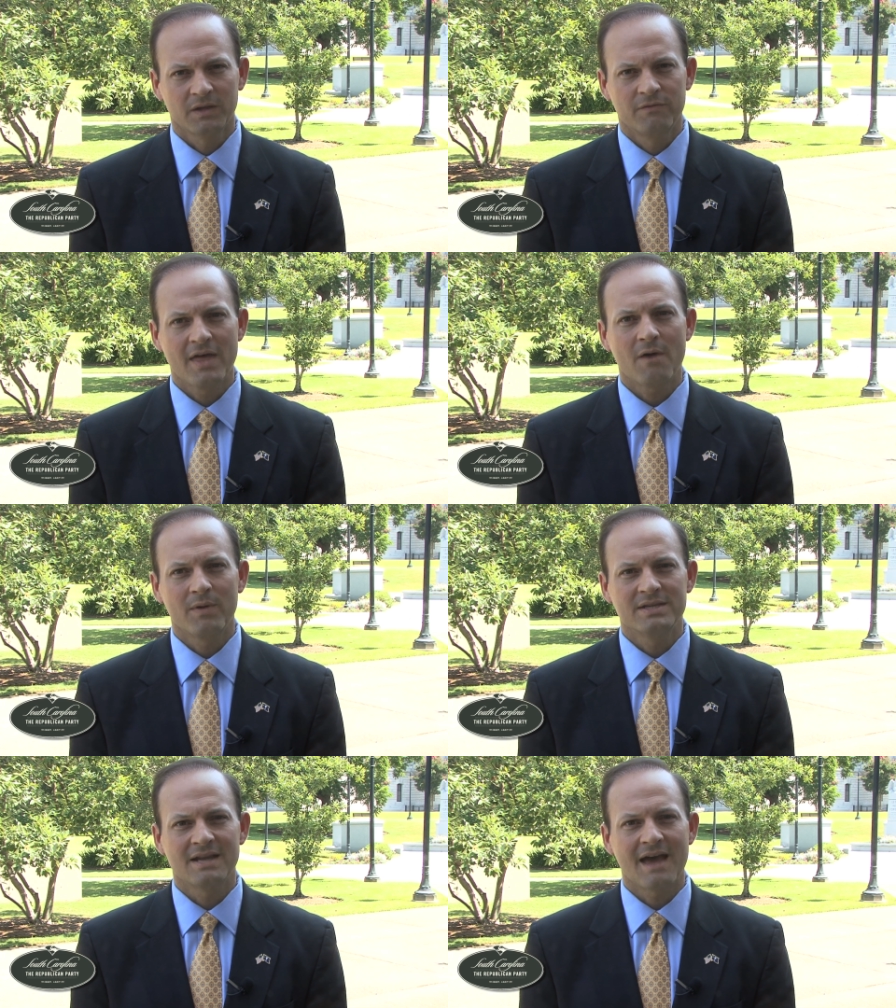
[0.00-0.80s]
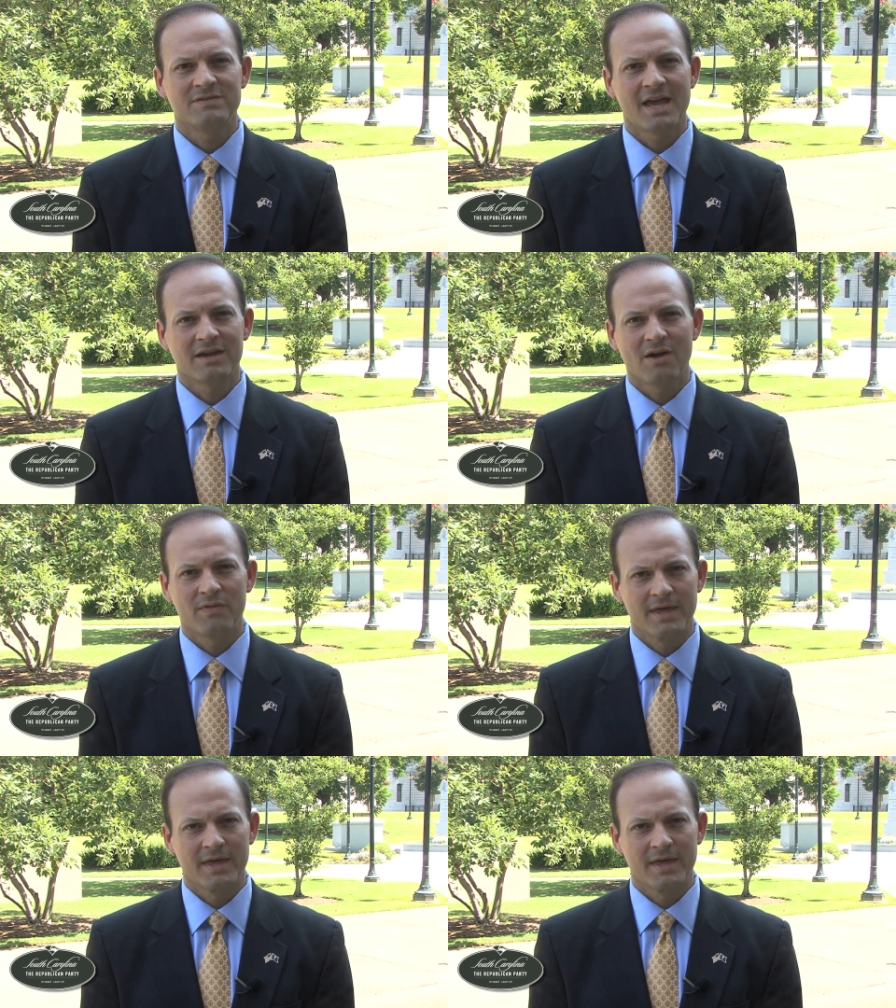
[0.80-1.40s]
For that reason, I have taken on the